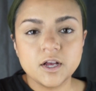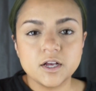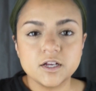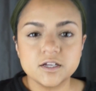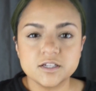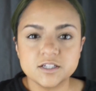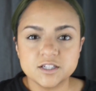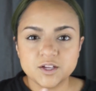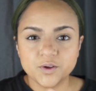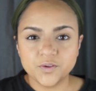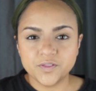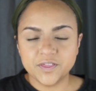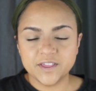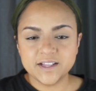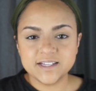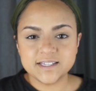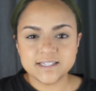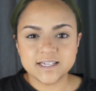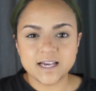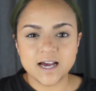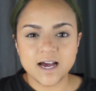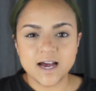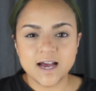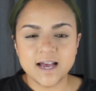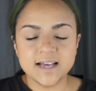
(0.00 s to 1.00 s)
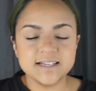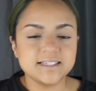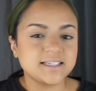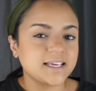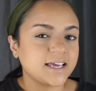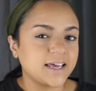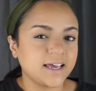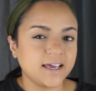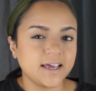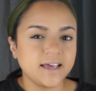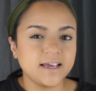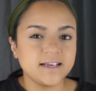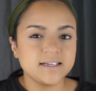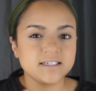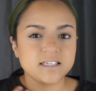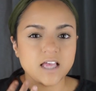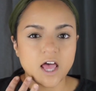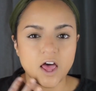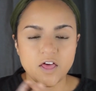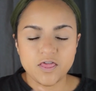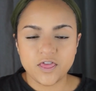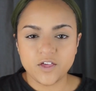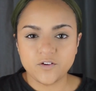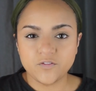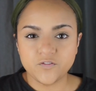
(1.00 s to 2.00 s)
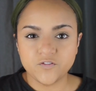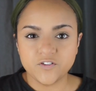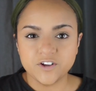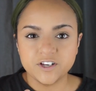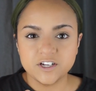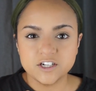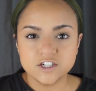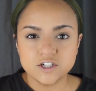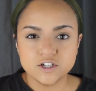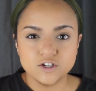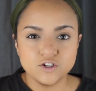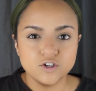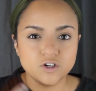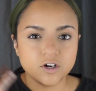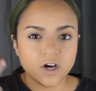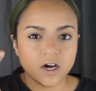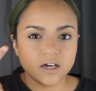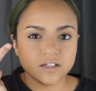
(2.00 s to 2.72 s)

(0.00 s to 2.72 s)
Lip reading: So this, guys, is the finished look.